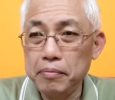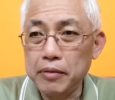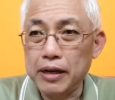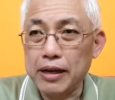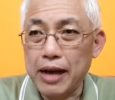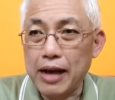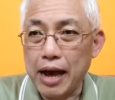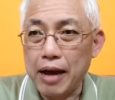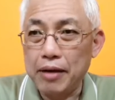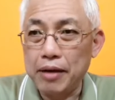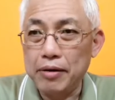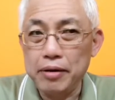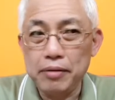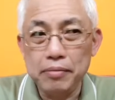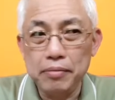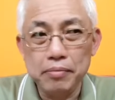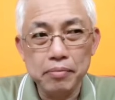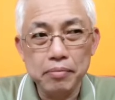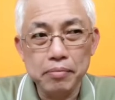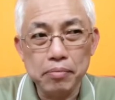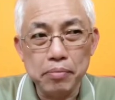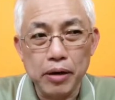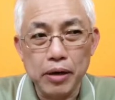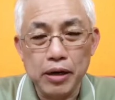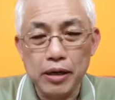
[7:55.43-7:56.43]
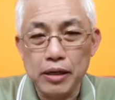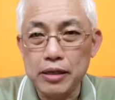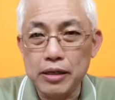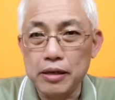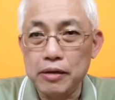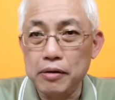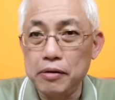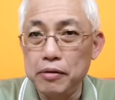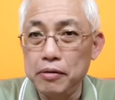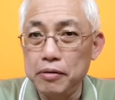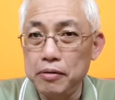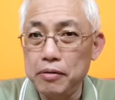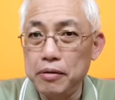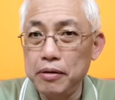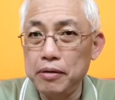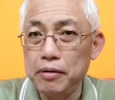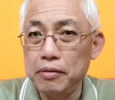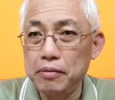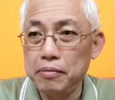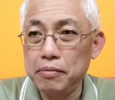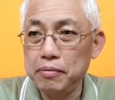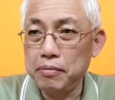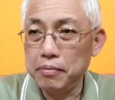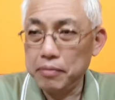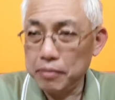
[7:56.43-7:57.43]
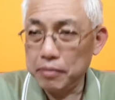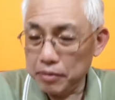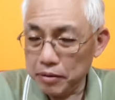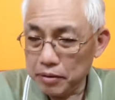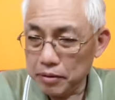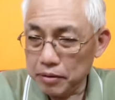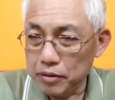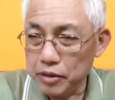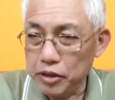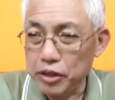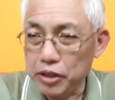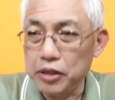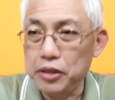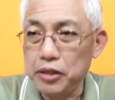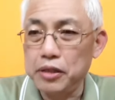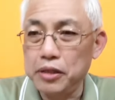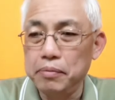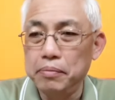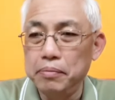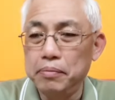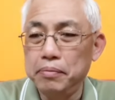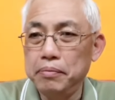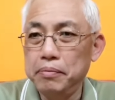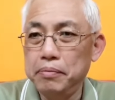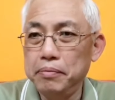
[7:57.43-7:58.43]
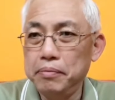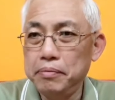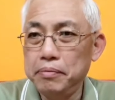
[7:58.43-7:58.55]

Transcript: the current political system